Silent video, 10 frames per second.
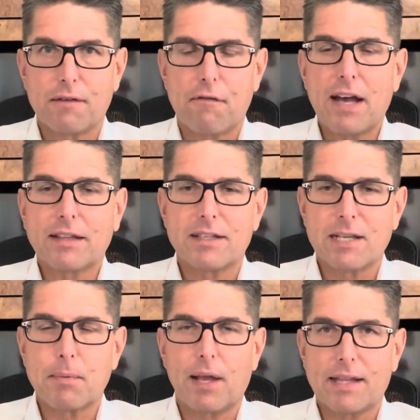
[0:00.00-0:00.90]
The fact that
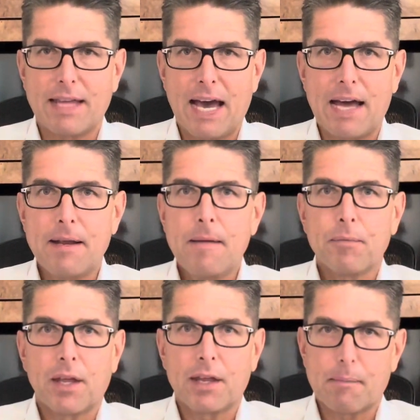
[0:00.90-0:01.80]
something like that
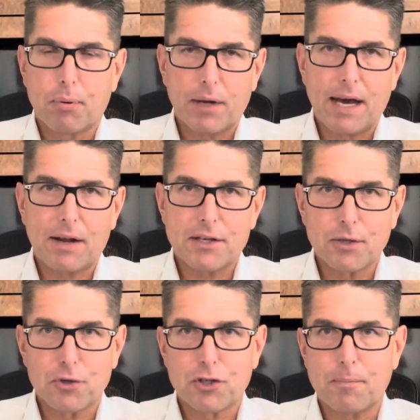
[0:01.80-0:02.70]
can get put out on
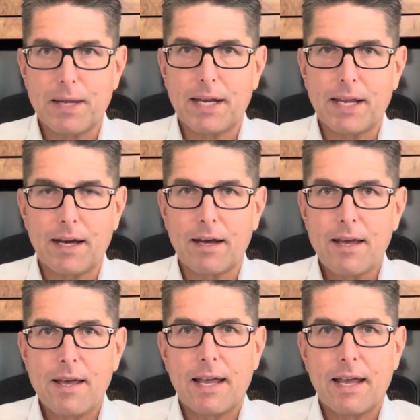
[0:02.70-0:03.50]
social media